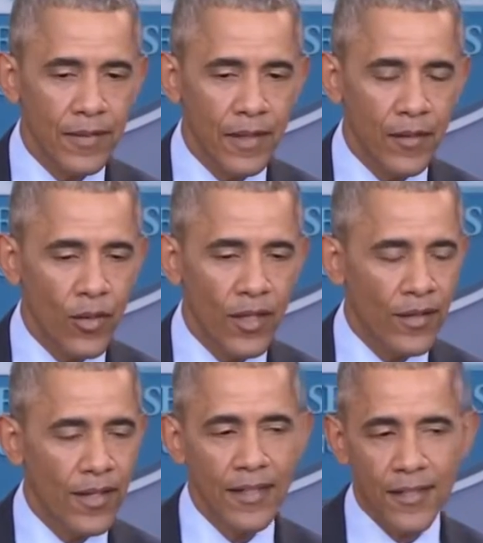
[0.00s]
whether
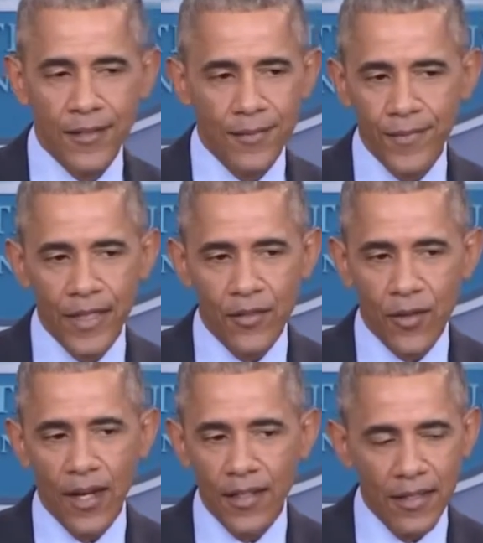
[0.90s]
that's in
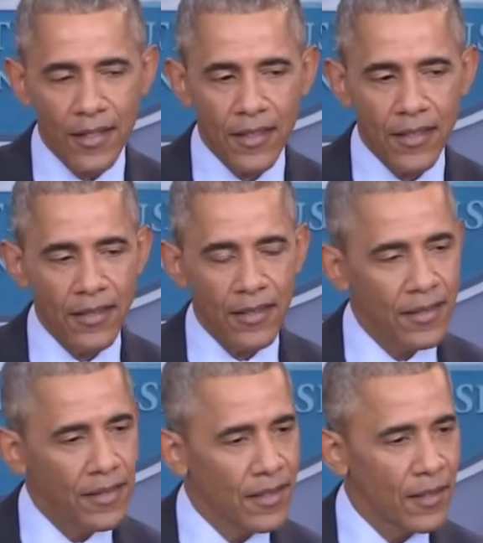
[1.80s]
trying to
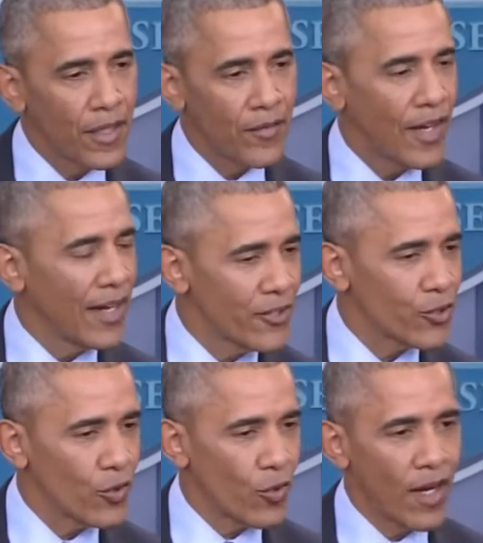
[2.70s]
commit
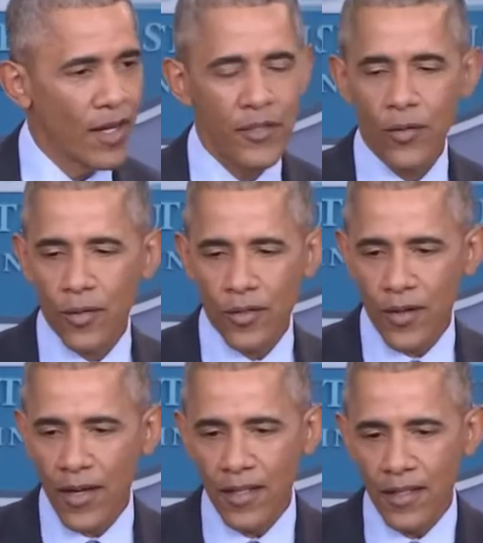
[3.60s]
financial crimes or
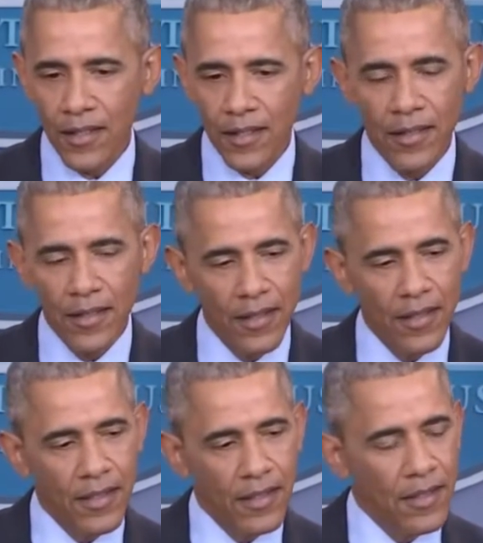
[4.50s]
trying to
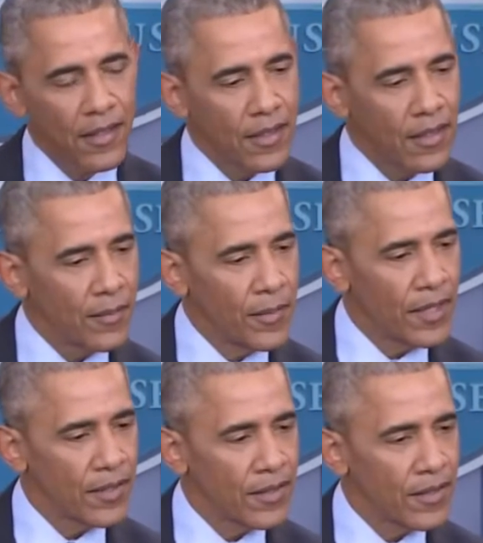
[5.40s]

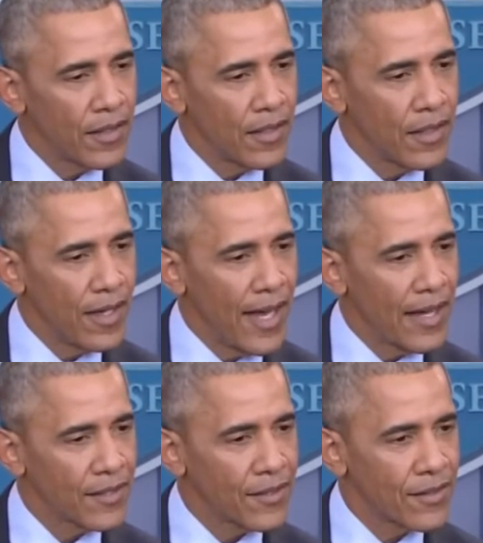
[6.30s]
commit
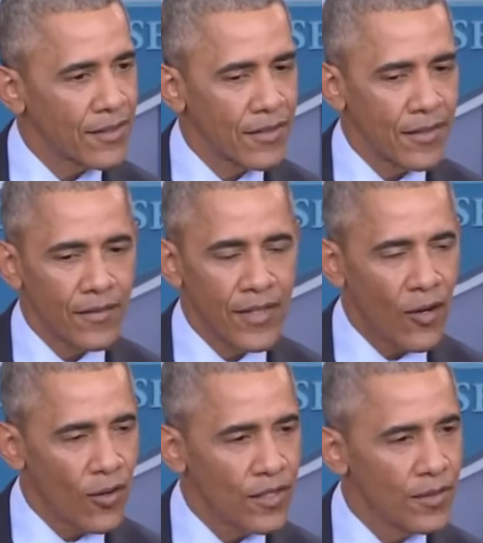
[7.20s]
acts of
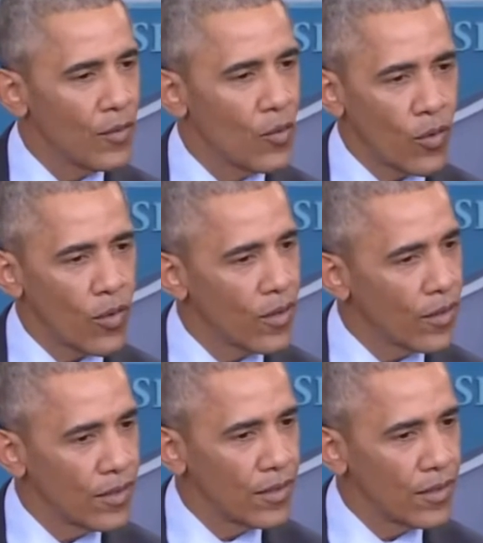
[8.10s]
terrorism, or